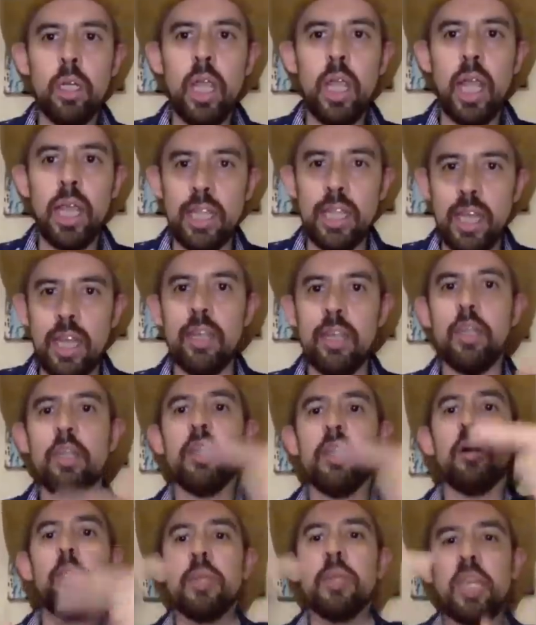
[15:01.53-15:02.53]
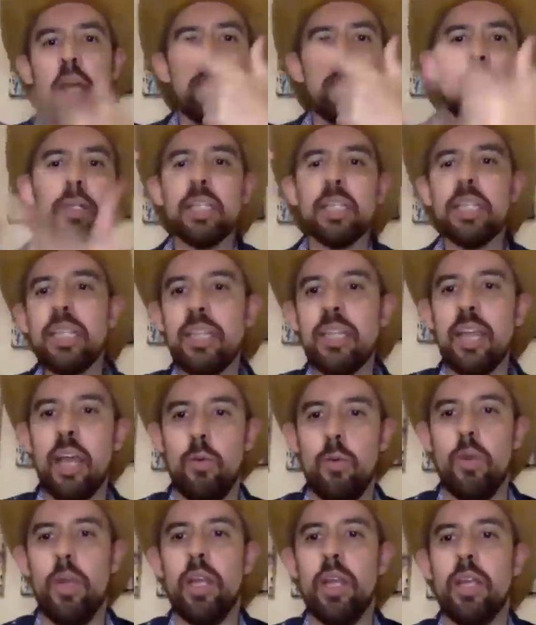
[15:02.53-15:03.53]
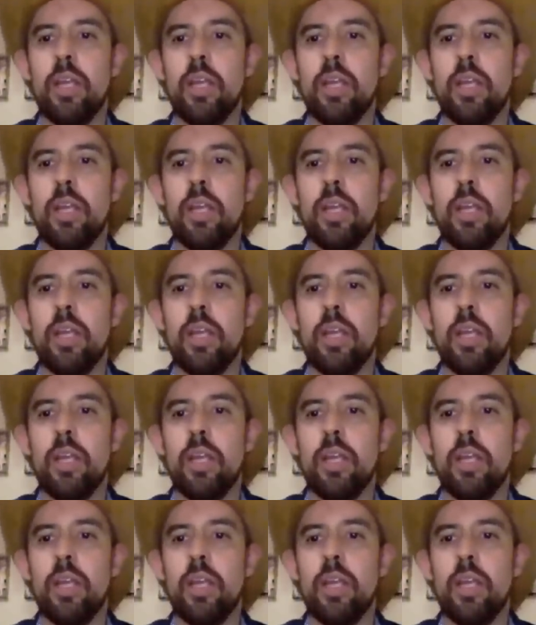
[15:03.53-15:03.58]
and then yes. they'll become a lead that way.